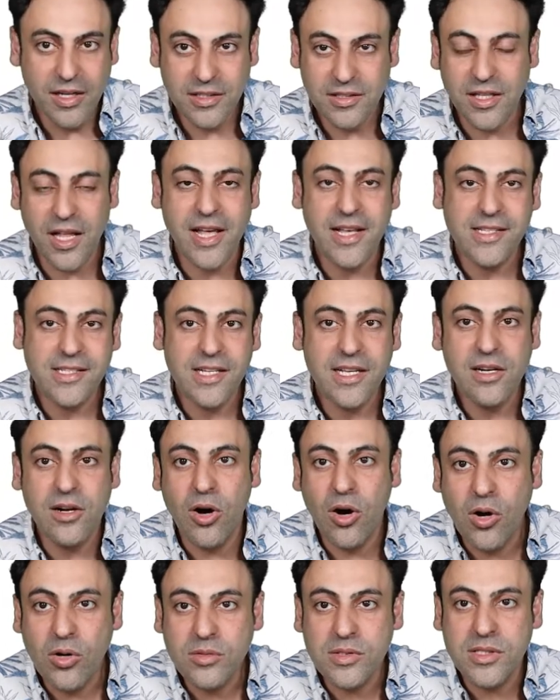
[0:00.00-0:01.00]
Glycine
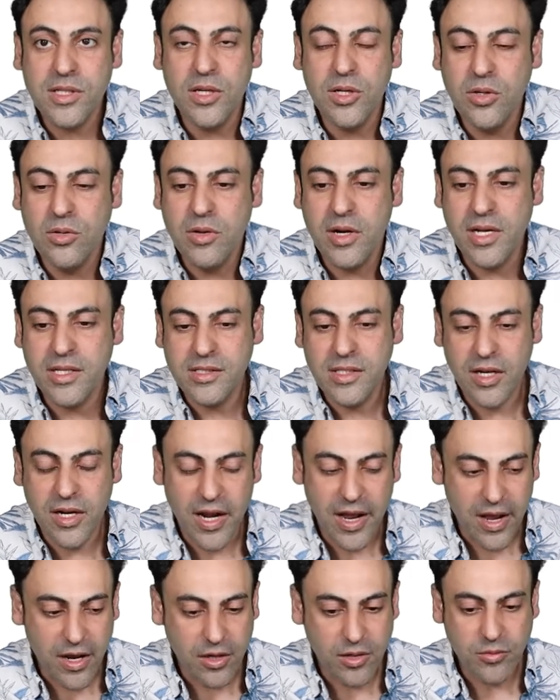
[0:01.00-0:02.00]
also, it's going
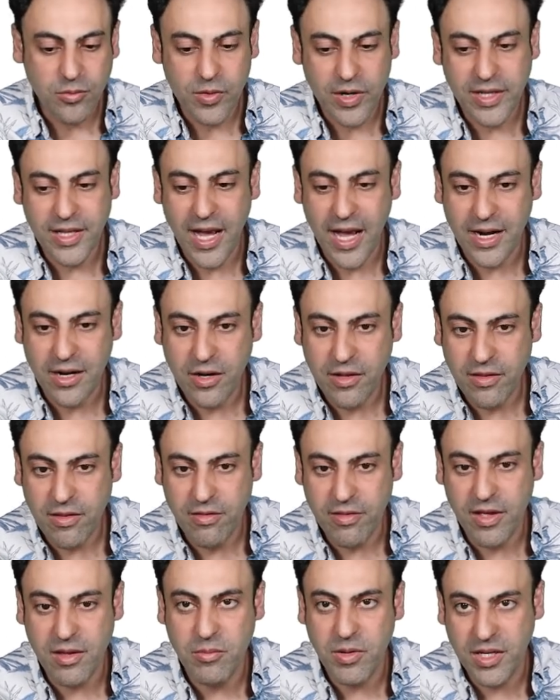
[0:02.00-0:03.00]
to help with another thing,